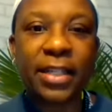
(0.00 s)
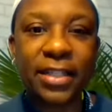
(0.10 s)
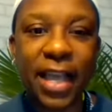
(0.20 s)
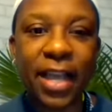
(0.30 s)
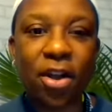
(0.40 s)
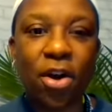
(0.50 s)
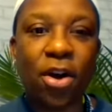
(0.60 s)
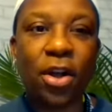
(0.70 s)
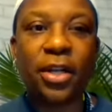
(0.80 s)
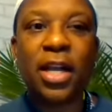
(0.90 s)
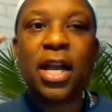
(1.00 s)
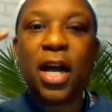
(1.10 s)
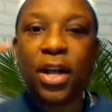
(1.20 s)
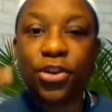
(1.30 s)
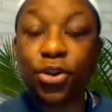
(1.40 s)
and take on
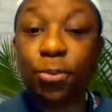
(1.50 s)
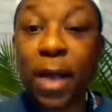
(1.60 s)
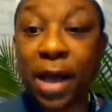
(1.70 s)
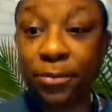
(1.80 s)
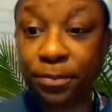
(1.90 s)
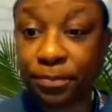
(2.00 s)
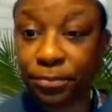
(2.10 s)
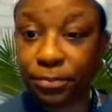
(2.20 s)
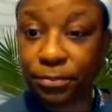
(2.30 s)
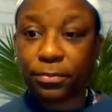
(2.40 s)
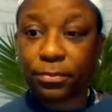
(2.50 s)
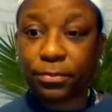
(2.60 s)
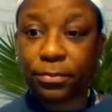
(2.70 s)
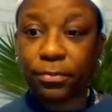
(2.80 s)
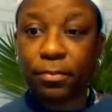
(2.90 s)
a new mountain.
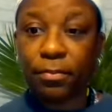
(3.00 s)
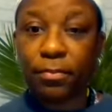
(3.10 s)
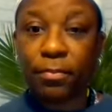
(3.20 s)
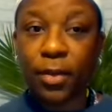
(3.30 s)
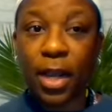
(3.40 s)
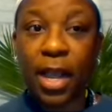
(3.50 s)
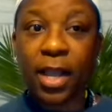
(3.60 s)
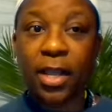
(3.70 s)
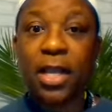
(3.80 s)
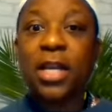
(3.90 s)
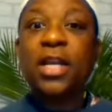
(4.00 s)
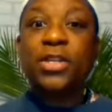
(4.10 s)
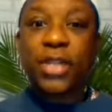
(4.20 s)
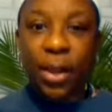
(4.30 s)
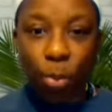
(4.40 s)
Okay.
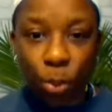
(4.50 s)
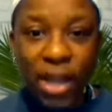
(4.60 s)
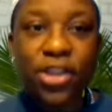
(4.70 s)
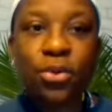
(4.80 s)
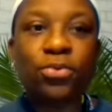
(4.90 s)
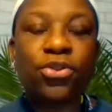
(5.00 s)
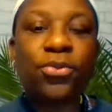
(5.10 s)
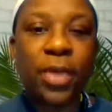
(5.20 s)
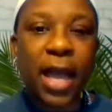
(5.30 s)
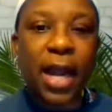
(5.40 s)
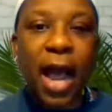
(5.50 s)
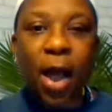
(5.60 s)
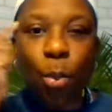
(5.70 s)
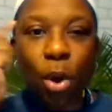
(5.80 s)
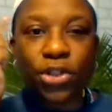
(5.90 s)
And when you do that,
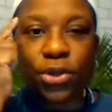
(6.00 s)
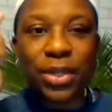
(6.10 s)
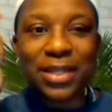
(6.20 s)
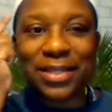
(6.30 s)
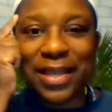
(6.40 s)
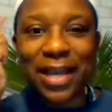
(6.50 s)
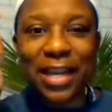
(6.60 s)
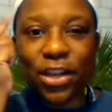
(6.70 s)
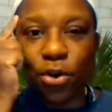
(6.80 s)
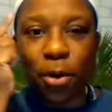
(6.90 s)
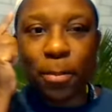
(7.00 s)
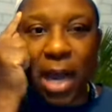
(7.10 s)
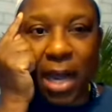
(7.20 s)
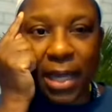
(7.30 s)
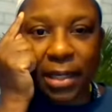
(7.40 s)
I want you to set in your
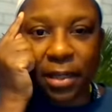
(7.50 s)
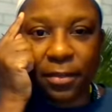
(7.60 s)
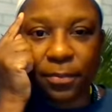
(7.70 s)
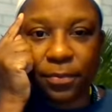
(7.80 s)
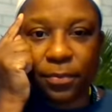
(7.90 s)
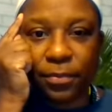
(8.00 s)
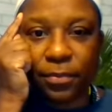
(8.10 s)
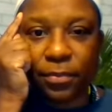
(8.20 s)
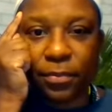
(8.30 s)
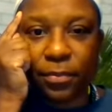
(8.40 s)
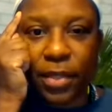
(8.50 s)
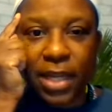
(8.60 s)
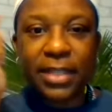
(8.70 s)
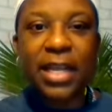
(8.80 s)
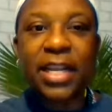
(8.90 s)
mind
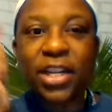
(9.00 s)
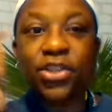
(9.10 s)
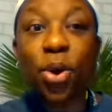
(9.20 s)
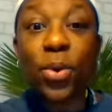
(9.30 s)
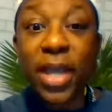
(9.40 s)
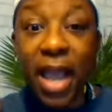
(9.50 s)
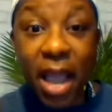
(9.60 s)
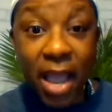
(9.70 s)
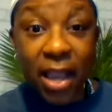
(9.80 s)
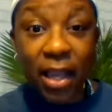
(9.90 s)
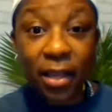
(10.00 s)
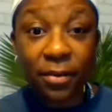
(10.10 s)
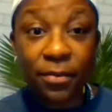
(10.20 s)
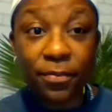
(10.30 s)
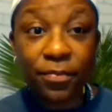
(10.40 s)
that it is okay